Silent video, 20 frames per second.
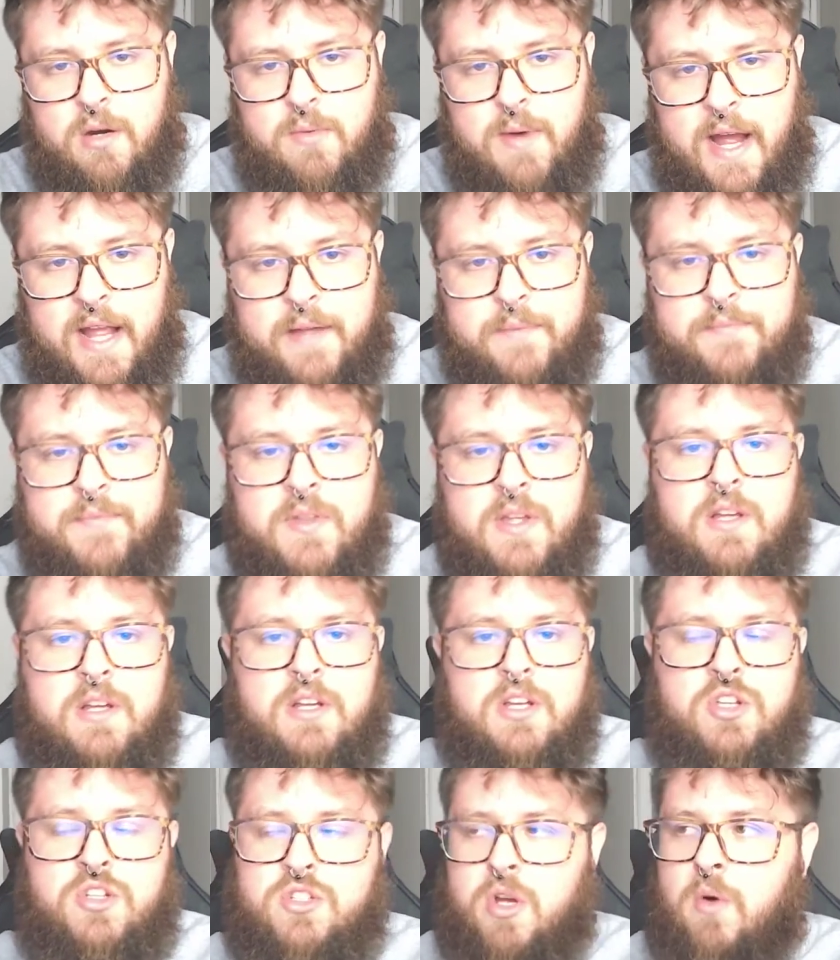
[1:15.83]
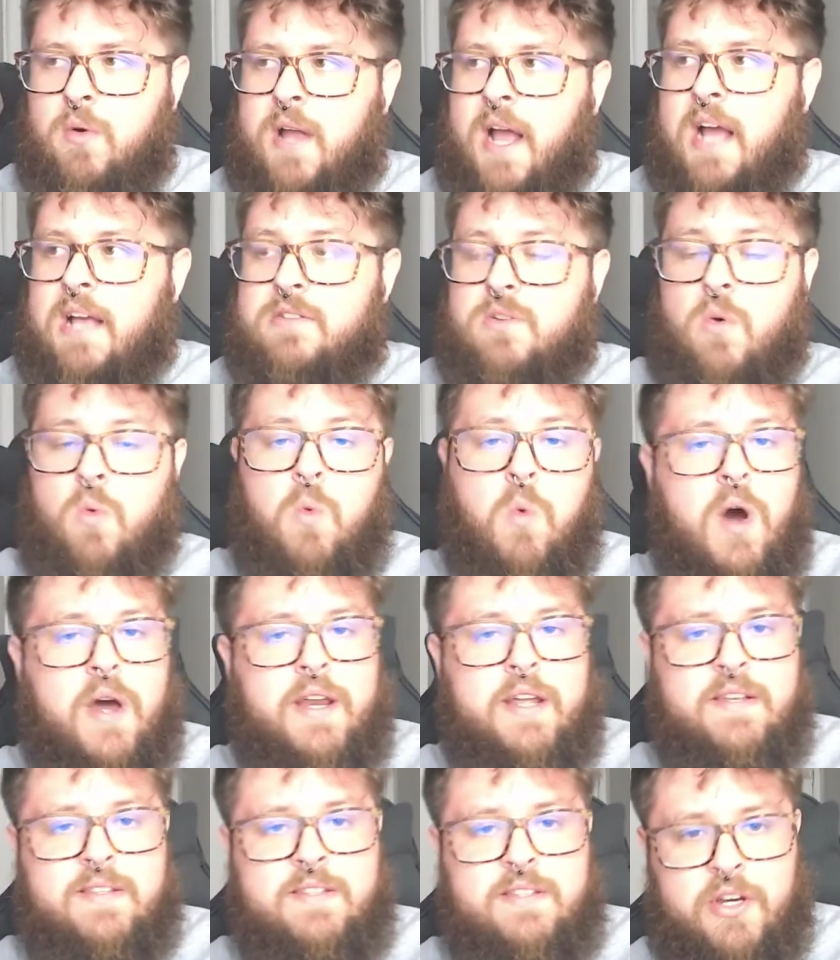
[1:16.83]
Alright, so guys, what is
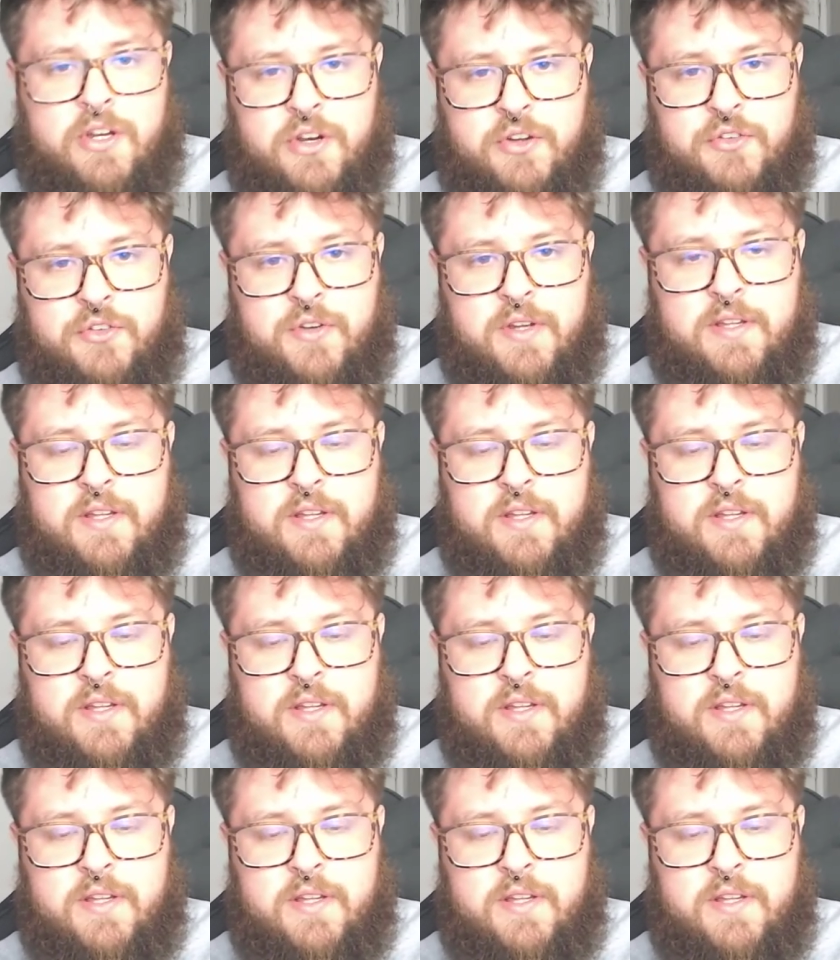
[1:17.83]
Sonofit?